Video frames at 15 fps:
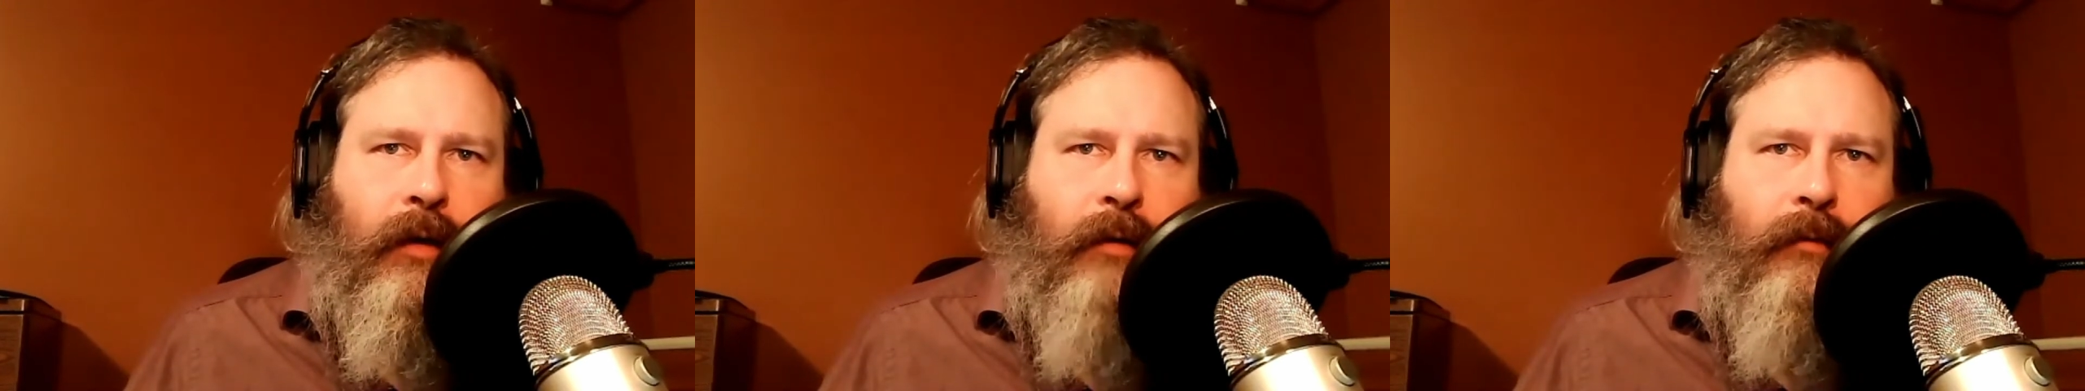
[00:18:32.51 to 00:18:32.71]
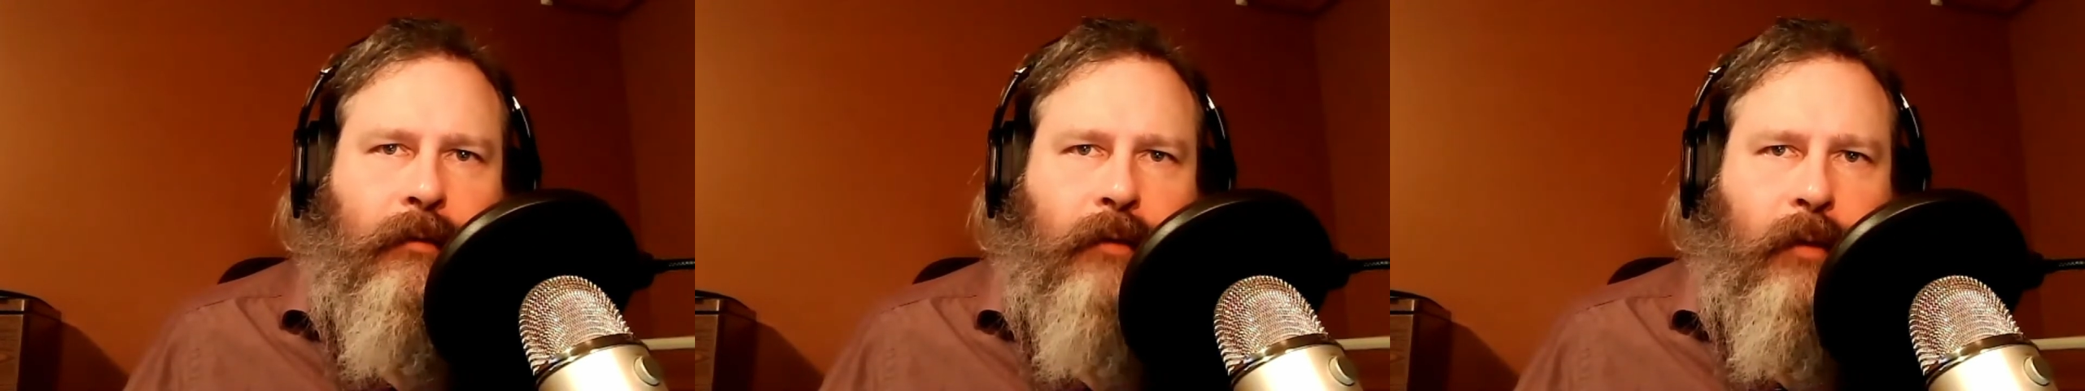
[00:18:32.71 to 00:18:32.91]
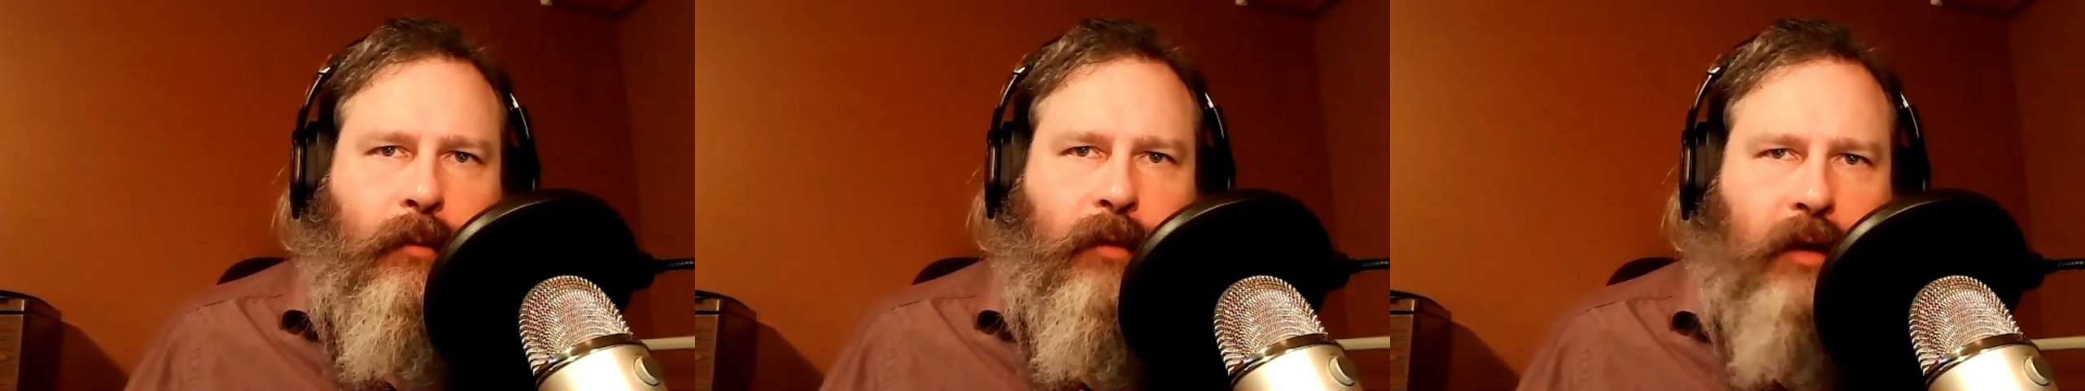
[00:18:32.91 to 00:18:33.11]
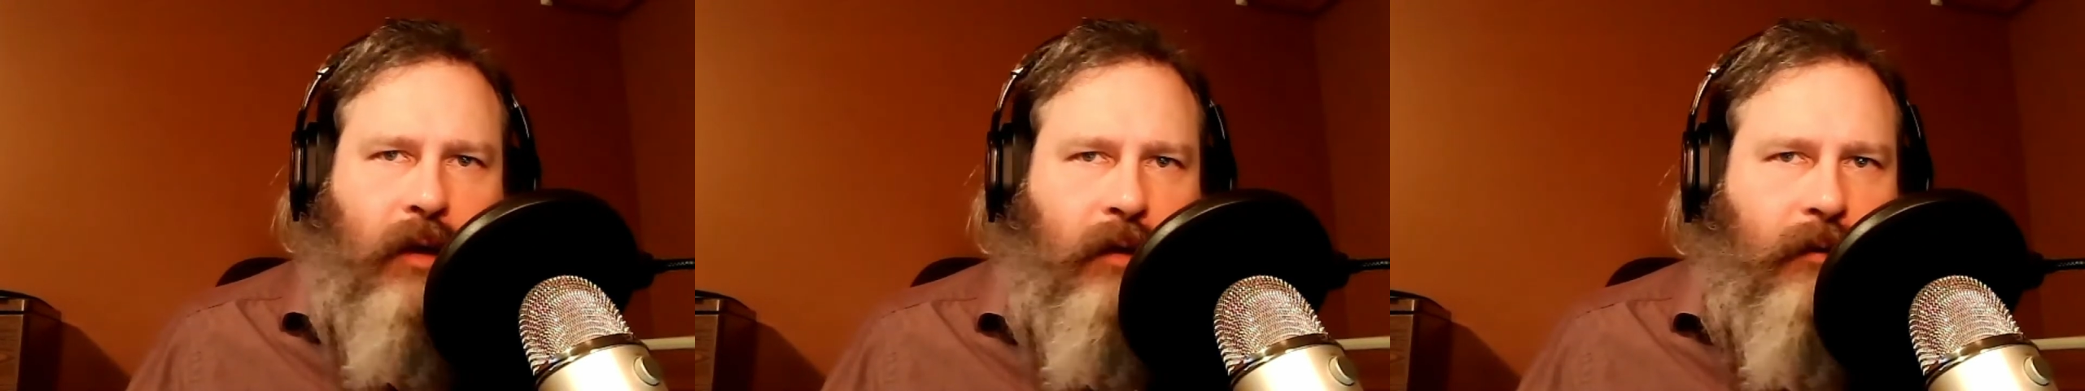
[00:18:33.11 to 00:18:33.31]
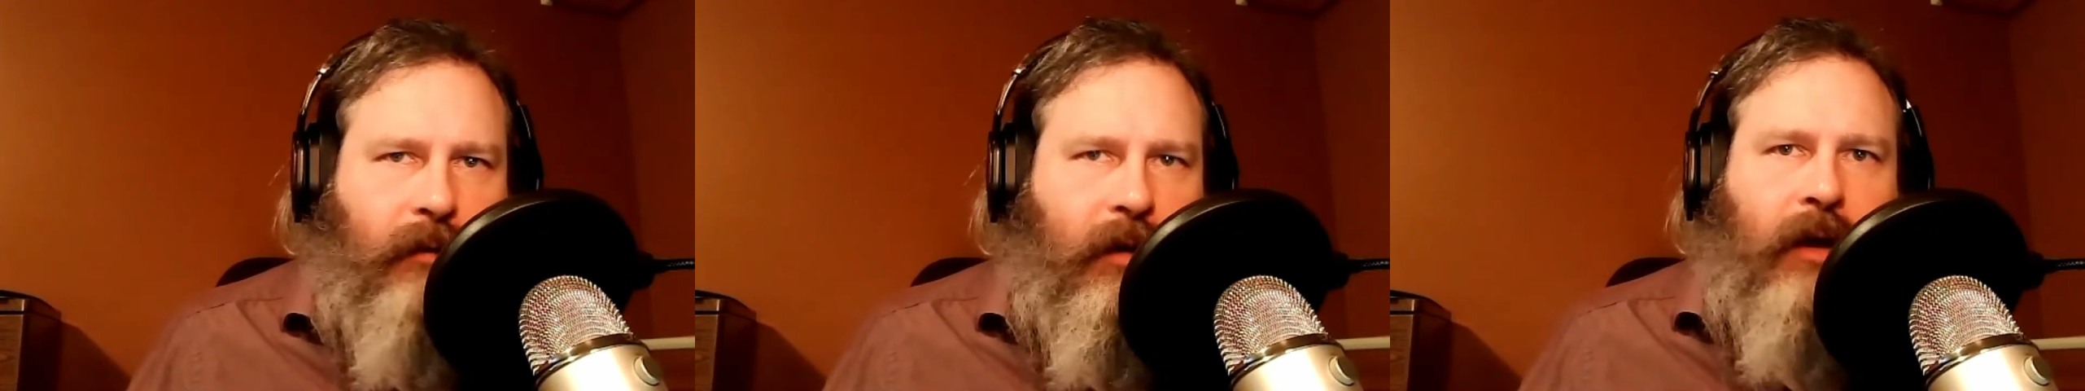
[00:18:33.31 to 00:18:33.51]
and from
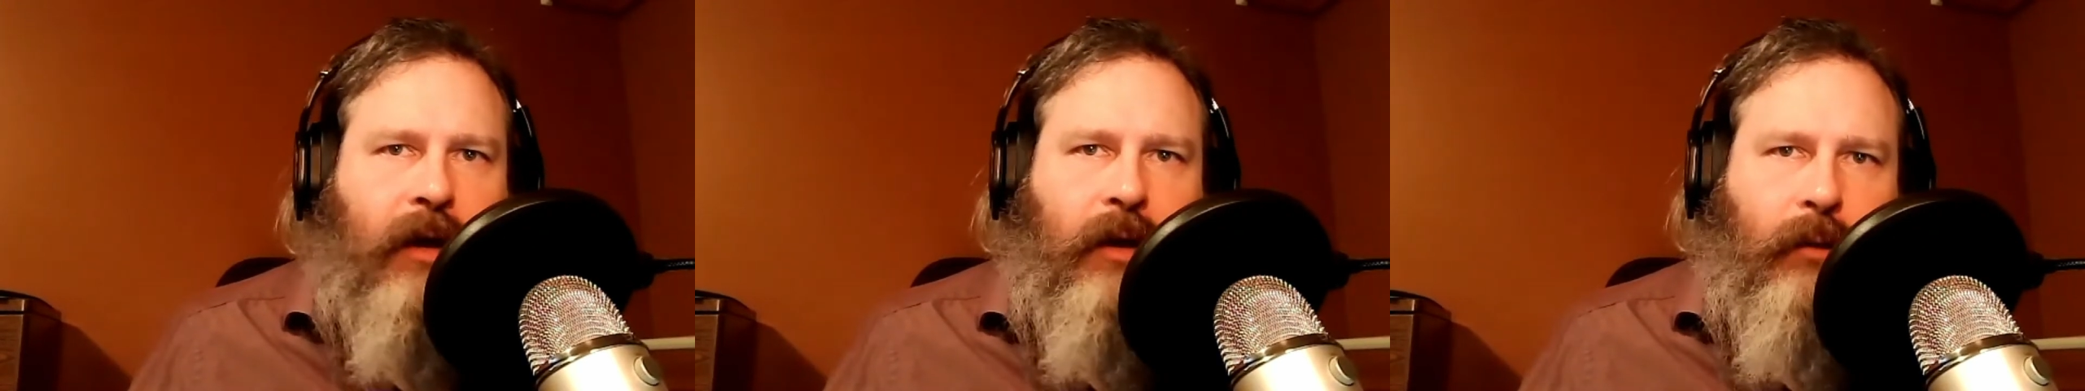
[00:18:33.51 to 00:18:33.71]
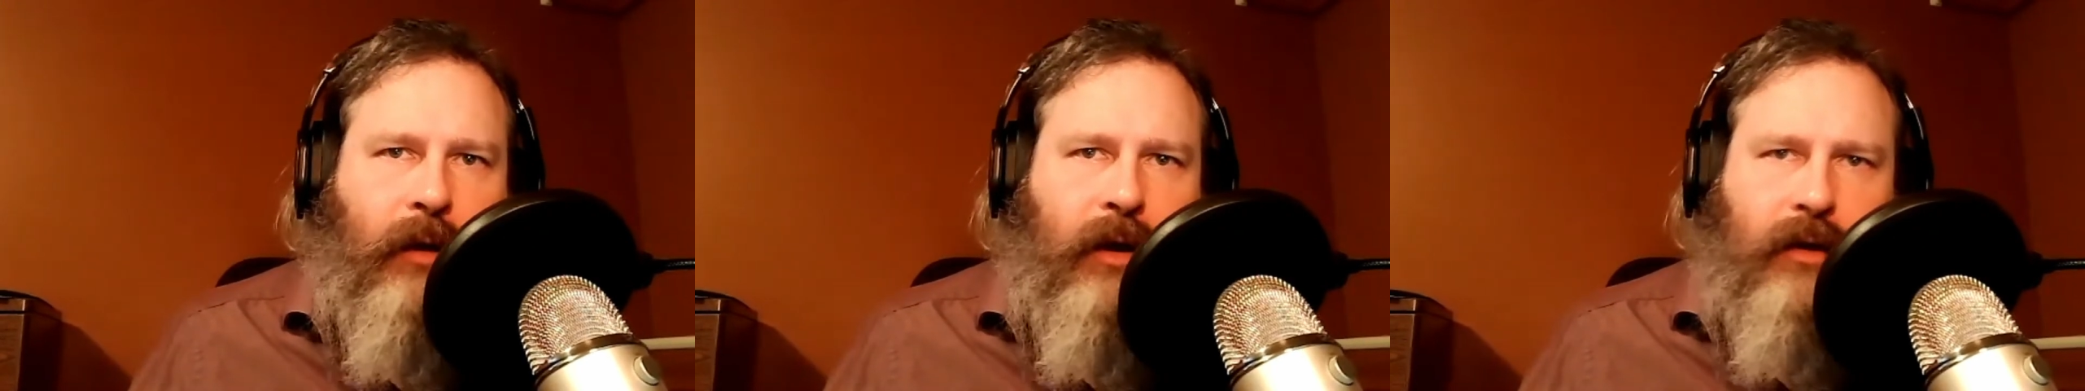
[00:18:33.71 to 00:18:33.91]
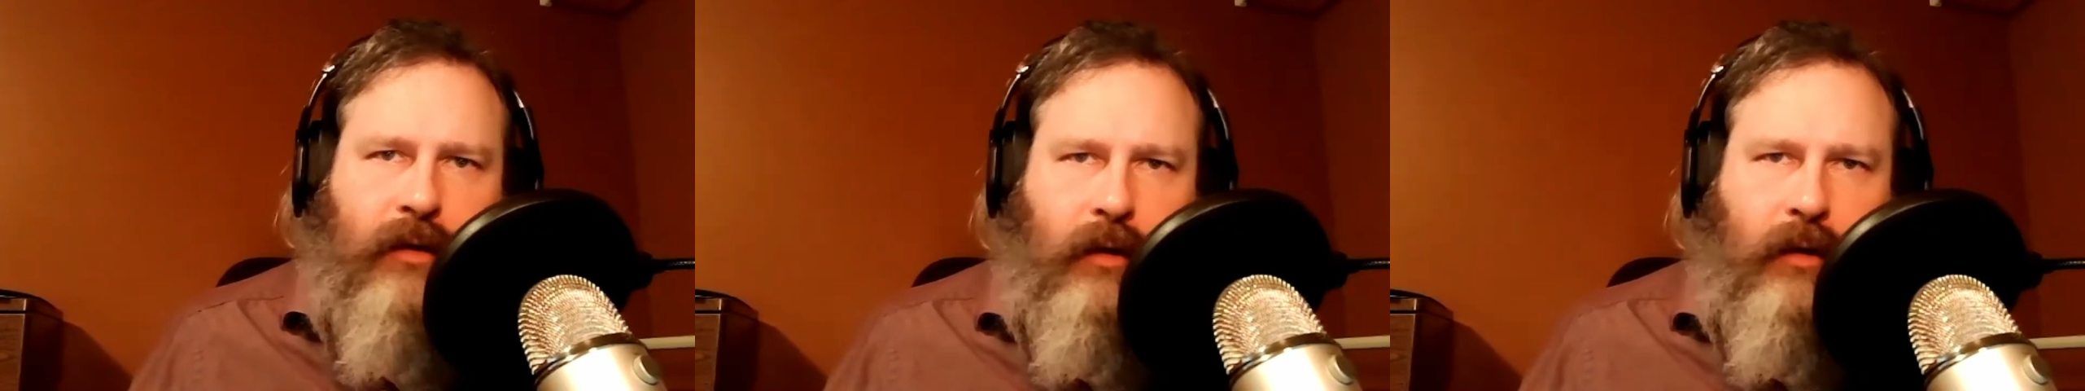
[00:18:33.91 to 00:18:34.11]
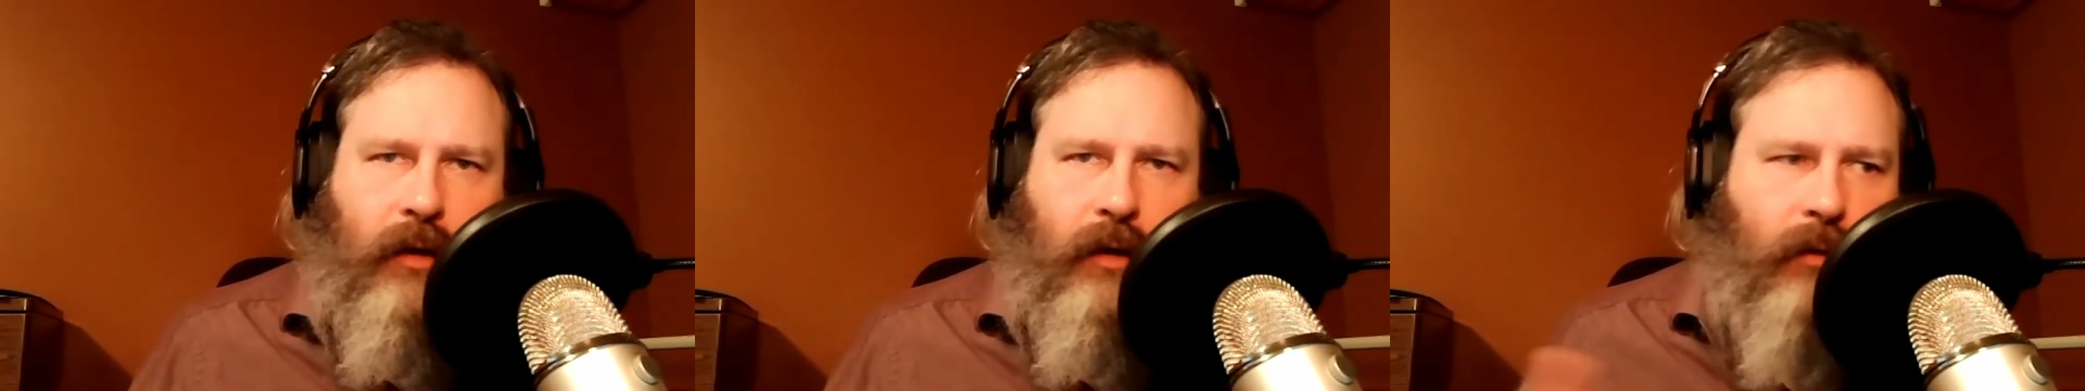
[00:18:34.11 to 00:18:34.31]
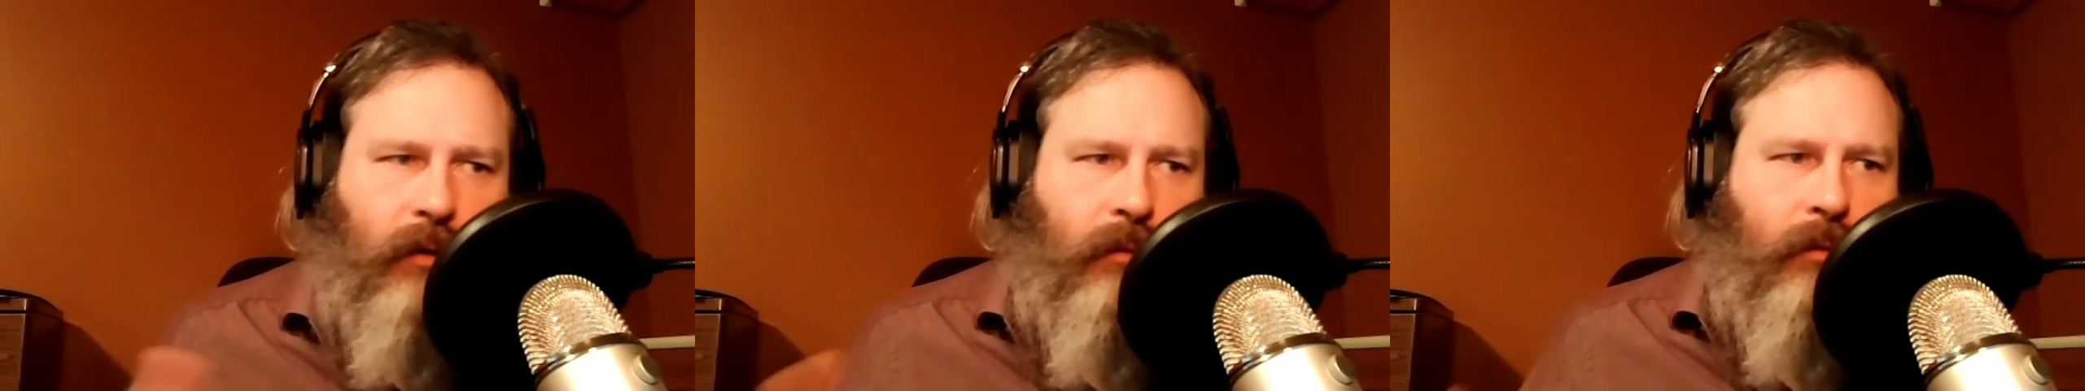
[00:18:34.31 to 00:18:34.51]
the evacuation
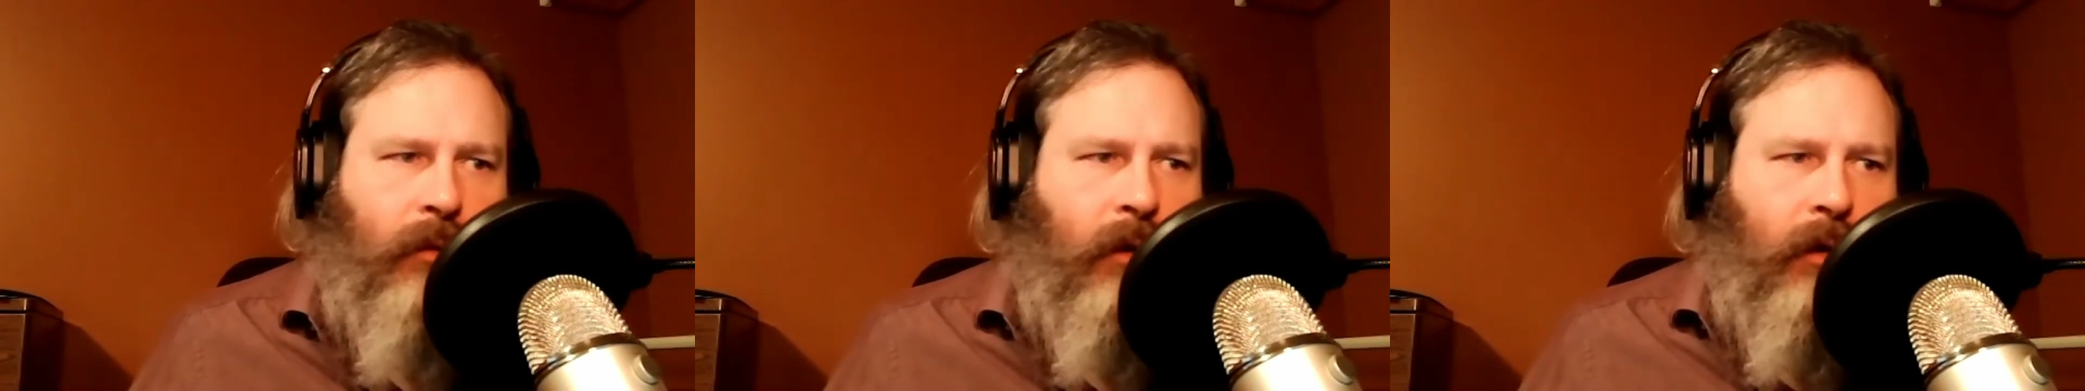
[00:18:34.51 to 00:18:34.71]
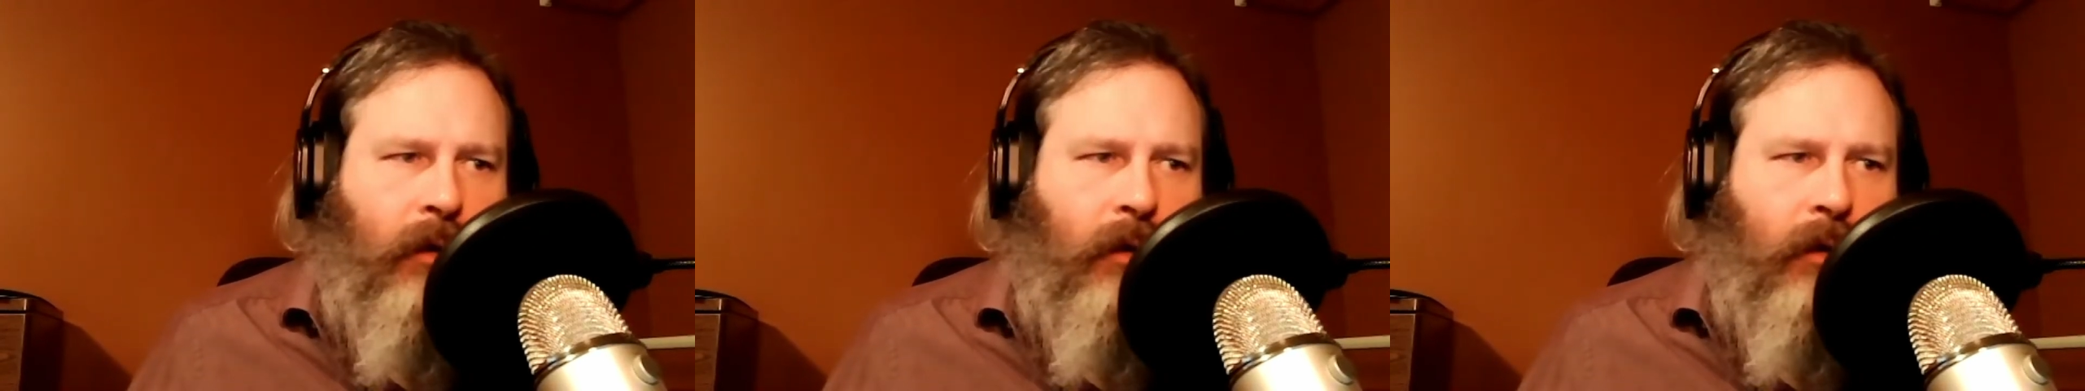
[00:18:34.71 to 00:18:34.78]
can you